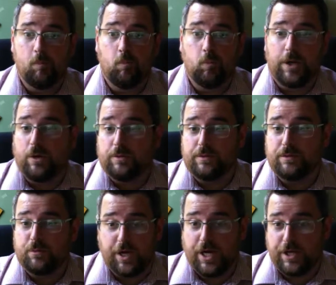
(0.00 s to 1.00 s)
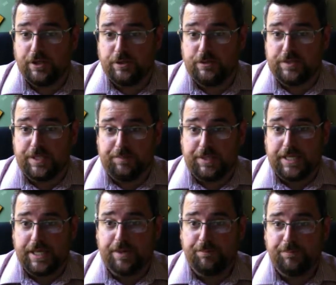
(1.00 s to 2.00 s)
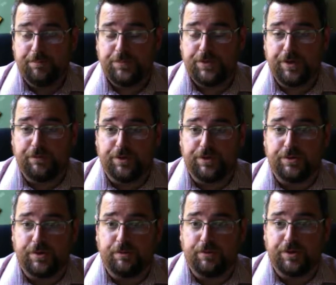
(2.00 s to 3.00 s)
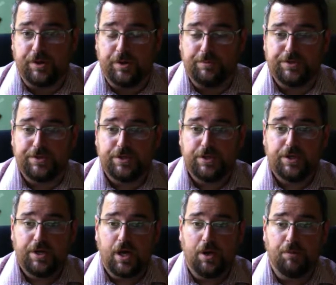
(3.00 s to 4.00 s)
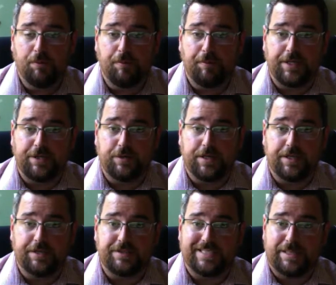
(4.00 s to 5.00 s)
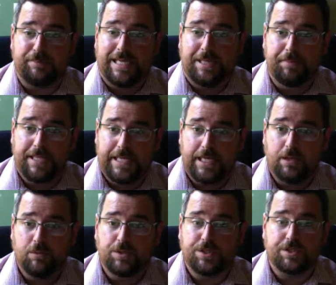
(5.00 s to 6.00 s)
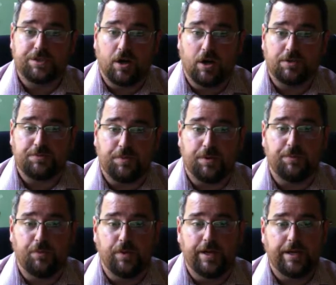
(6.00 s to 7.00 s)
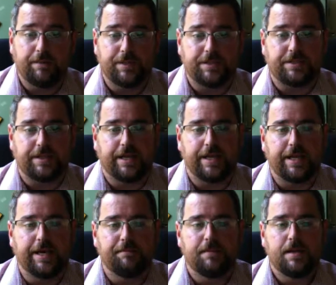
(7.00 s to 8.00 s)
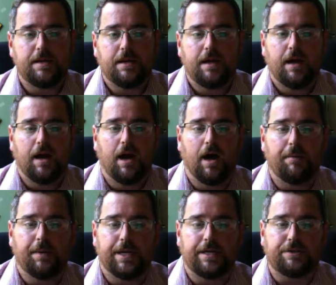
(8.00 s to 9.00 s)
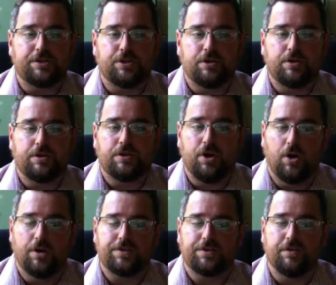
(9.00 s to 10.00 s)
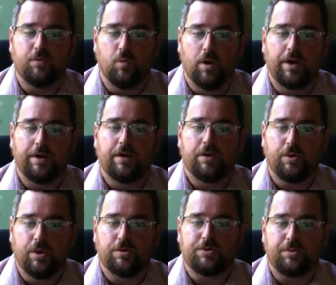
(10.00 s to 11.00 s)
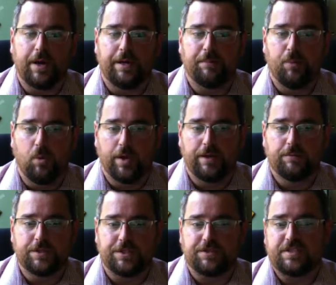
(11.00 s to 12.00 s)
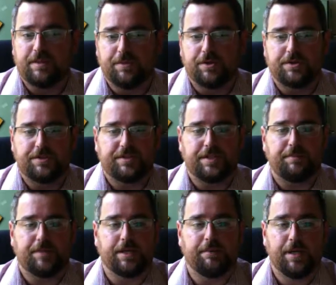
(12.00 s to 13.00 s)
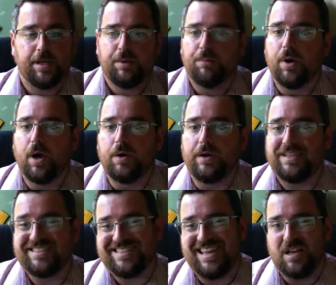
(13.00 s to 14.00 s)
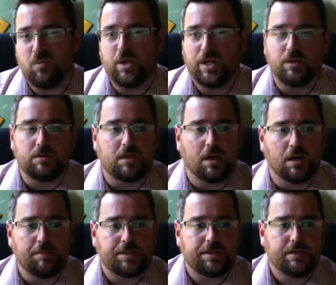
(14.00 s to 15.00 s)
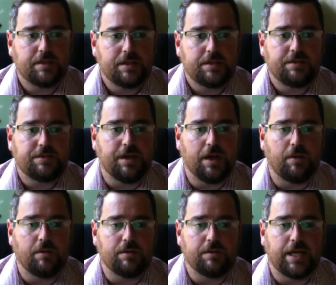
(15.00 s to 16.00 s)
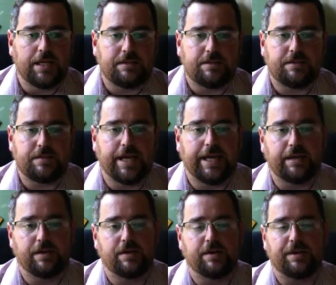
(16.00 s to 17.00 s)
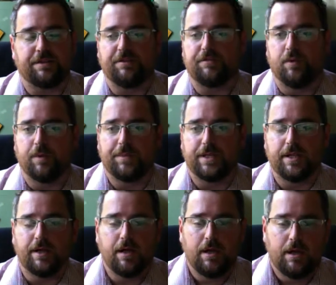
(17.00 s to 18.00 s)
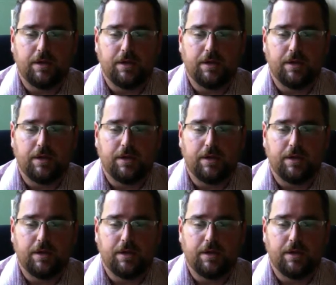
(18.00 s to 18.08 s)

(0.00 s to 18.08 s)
We're not going to use CPM if we're doing with GURPS. What we'll be doing is CPP, which is cost per point. I mentioned that again. And it's cost of 1 gross rating point, which is similar to CPM, but instead we use GURPS. So let's take a look at the formula.